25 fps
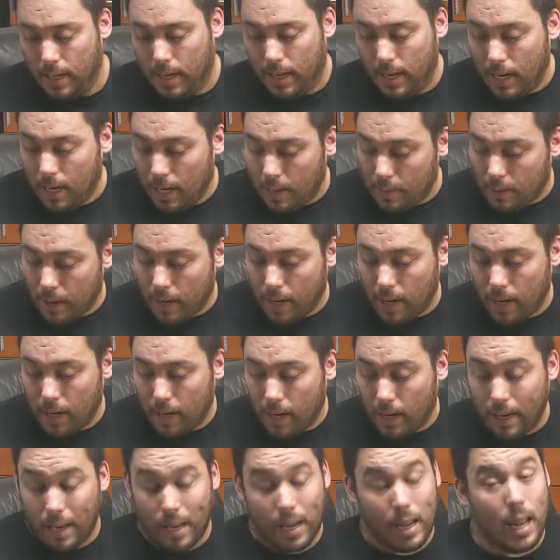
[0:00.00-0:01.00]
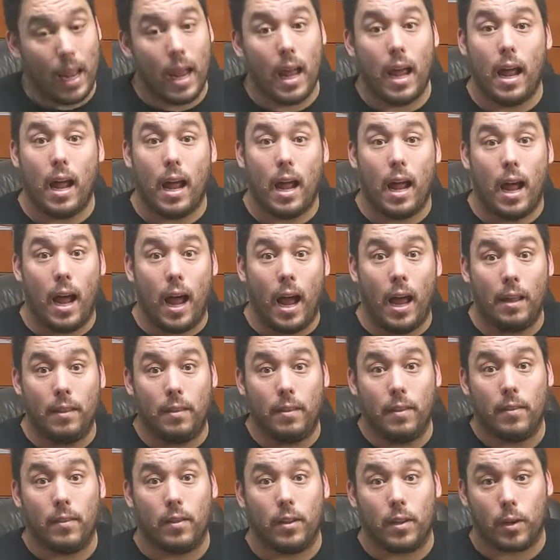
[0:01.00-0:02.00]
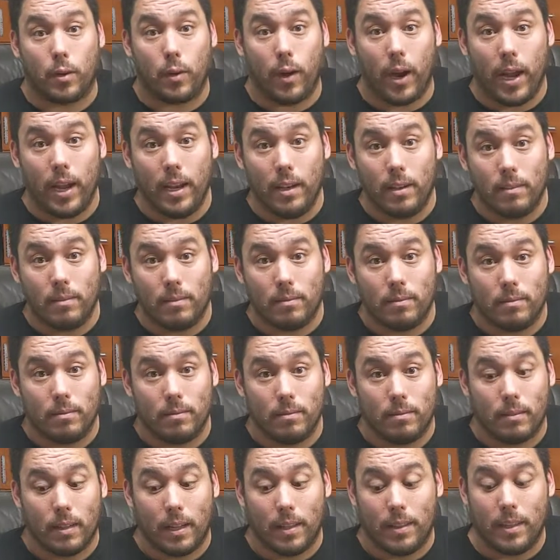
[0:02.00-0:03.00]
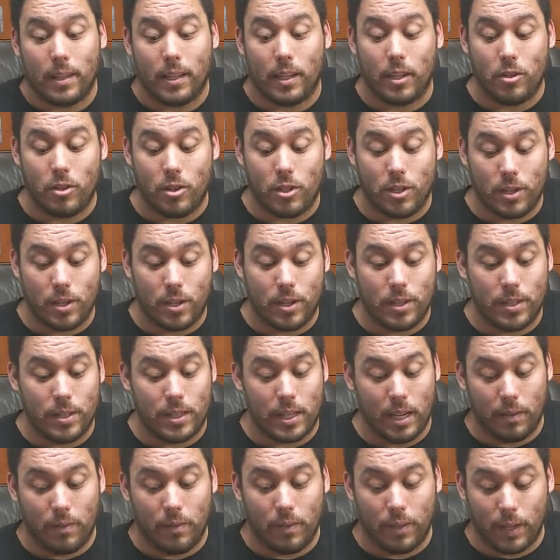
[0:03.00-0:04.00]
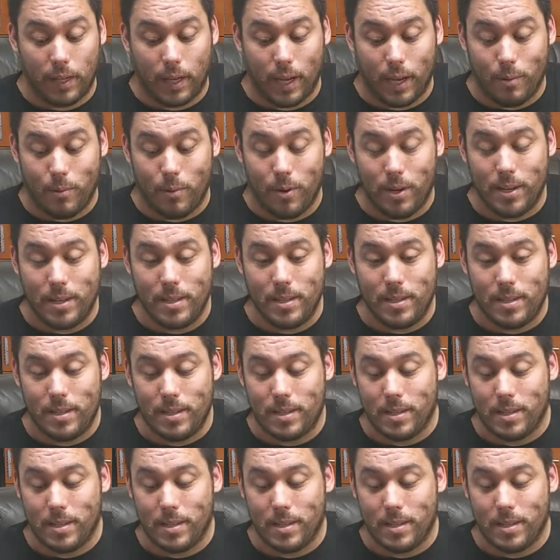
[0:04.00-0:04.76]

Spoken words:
Anyway, I think they're great. I think you should definitely get one.